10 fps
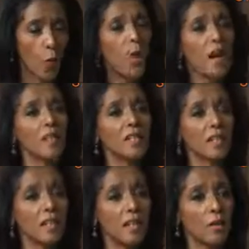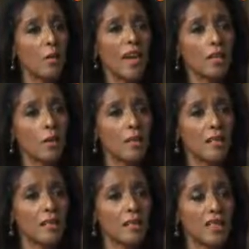whereas Raila
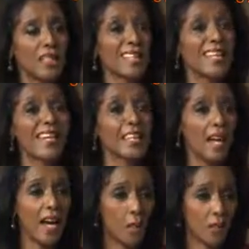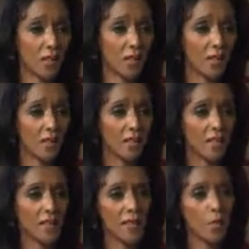Odinga's State House,
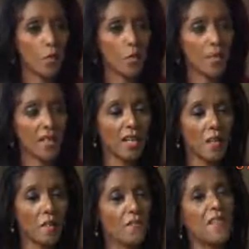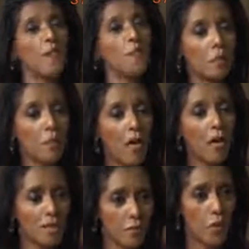this was a farewell
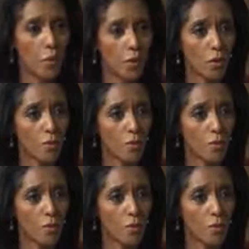party for